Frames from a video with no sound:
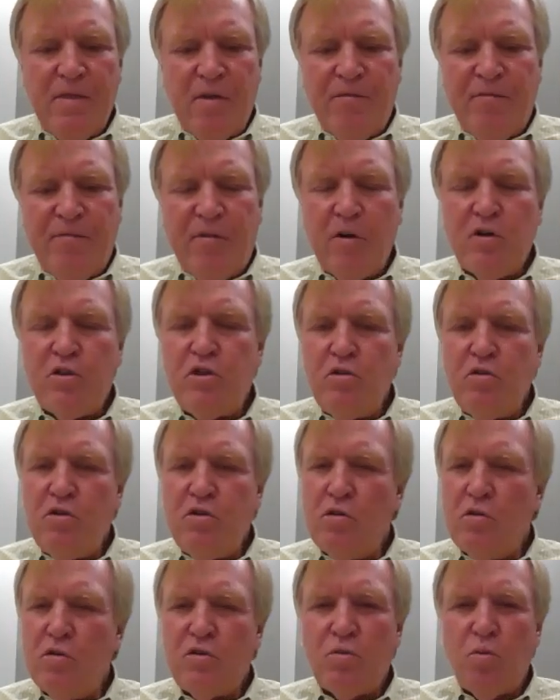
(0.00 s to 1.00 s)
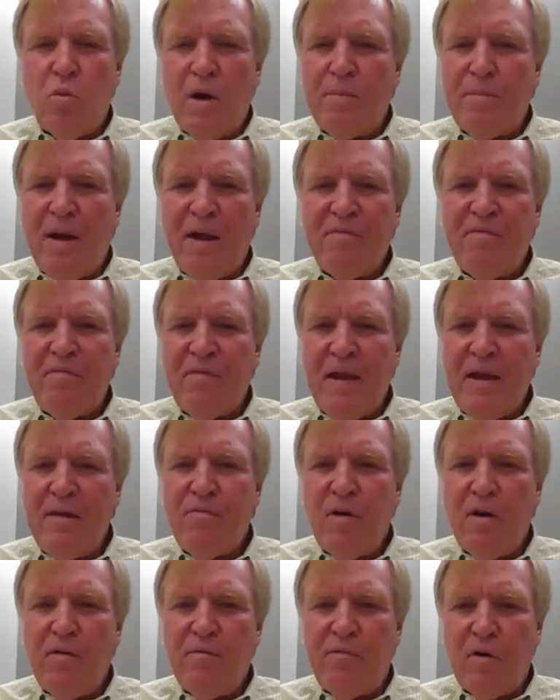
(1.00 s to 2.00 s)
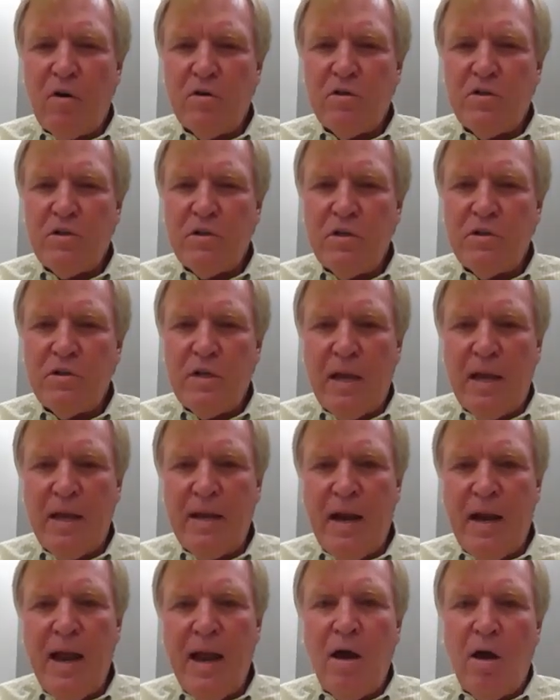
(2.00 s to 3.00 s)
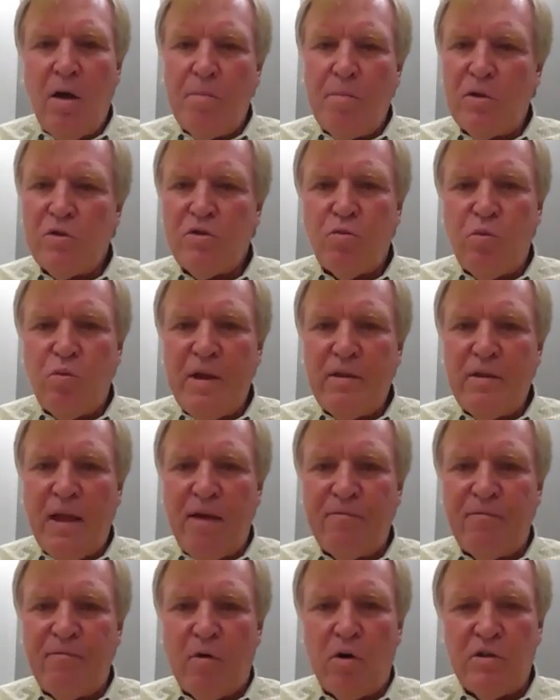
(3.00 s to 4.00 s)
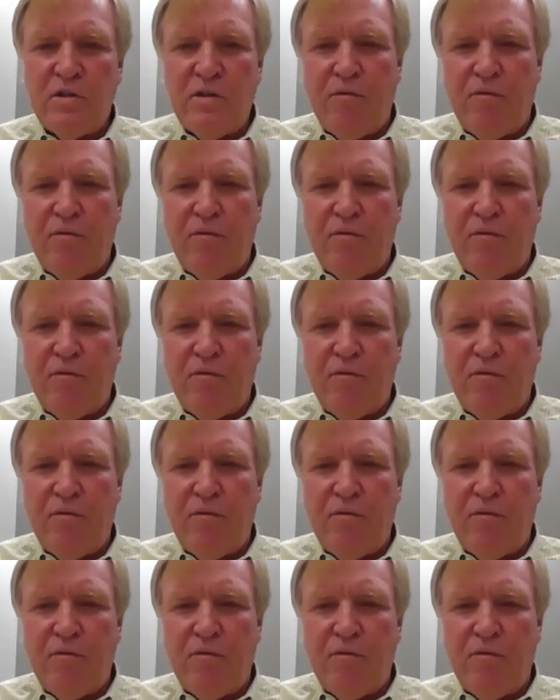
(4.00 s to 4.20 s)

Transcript: The verse you used, one of my favorite verses, and I almost read that verse.